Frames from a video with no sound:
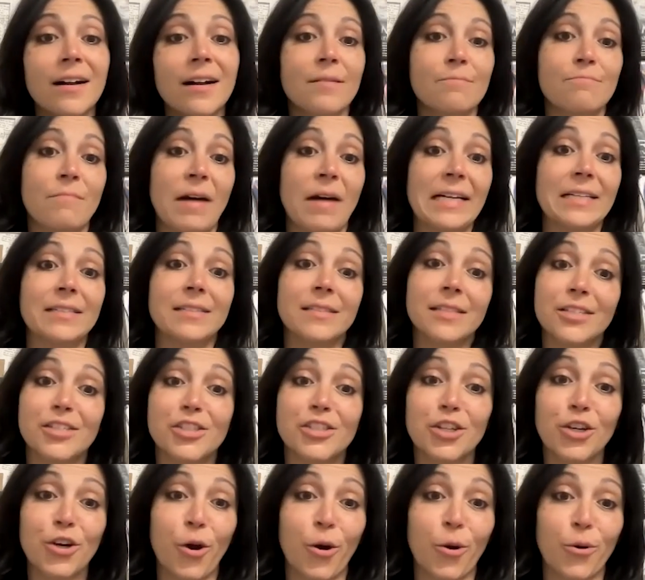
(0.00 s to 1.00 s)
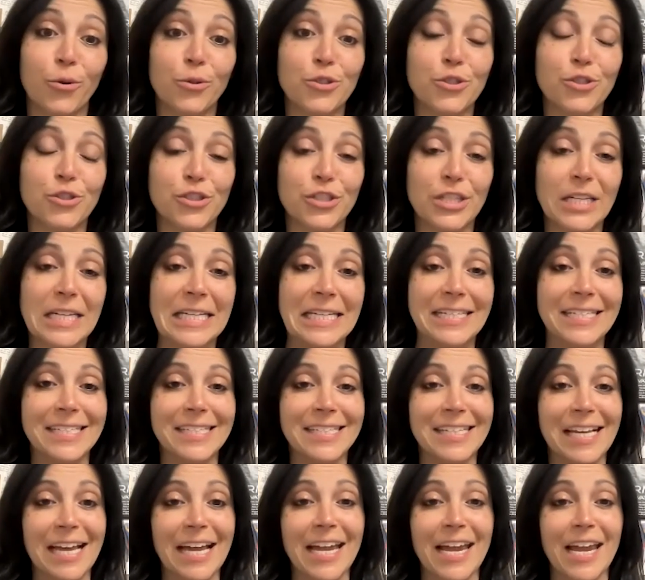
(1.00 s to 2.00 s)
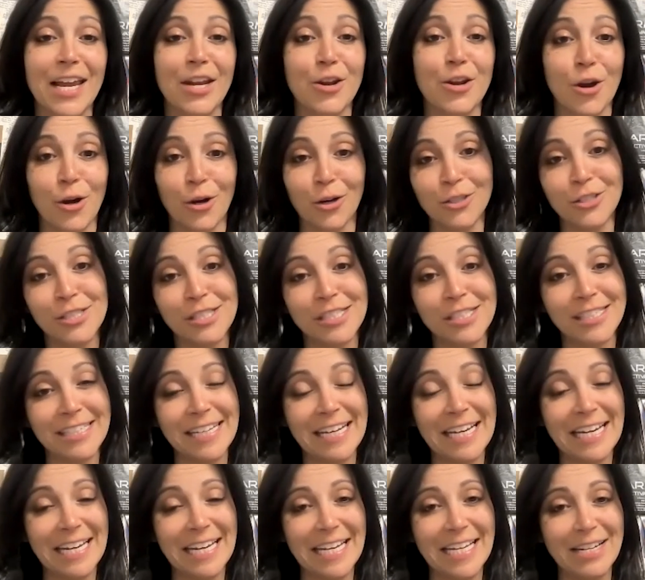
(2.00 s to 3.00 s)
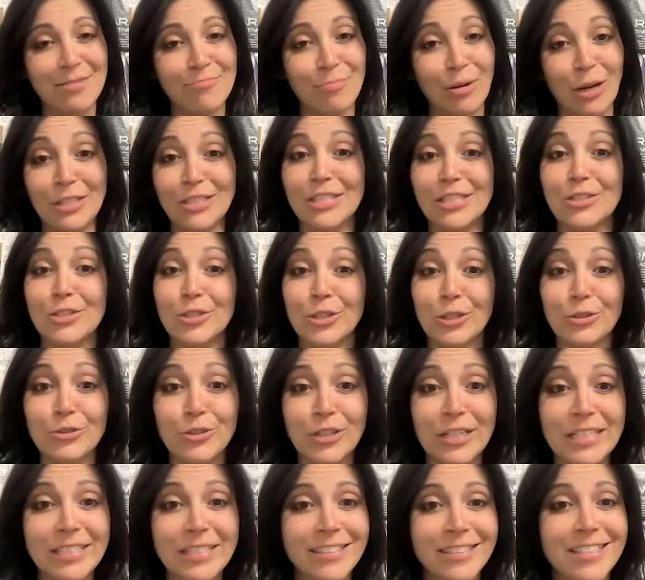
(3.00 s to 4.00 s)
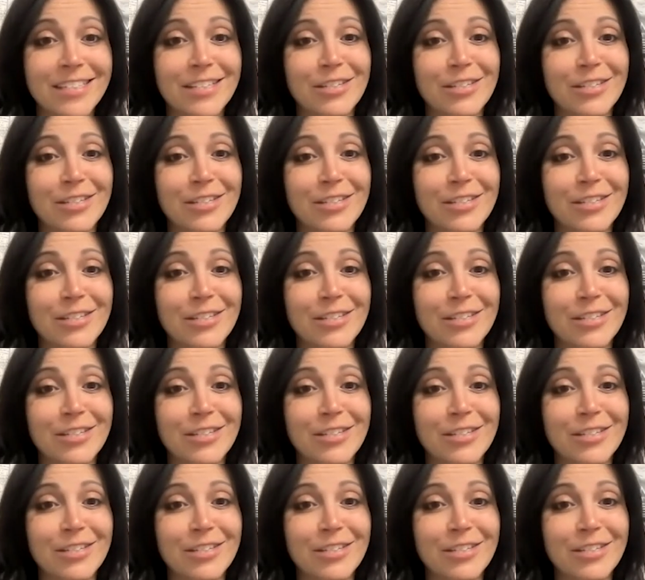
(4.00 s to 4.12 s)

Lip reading: My assistant coach is a nurse in Boston Children's.